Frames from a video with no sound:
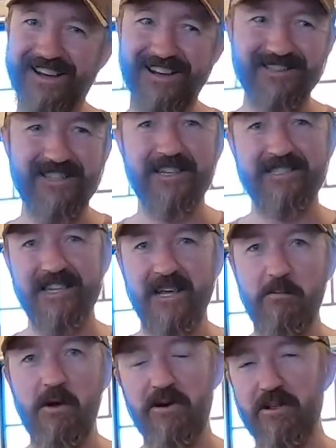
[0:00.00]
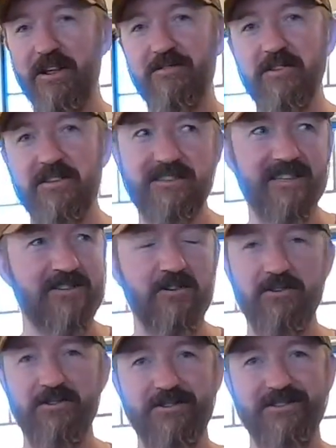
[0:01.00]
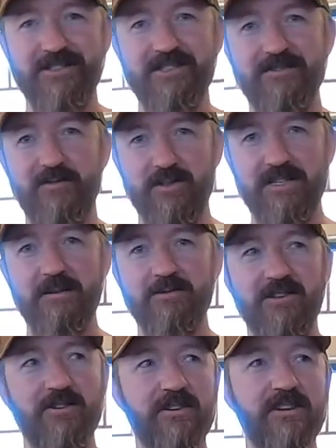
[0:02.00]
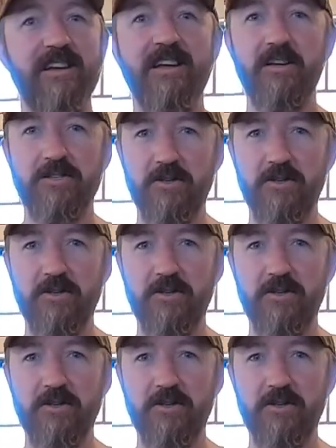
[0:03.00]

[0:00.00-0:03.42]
As they say, Mary loved this. I told her first time she heard it.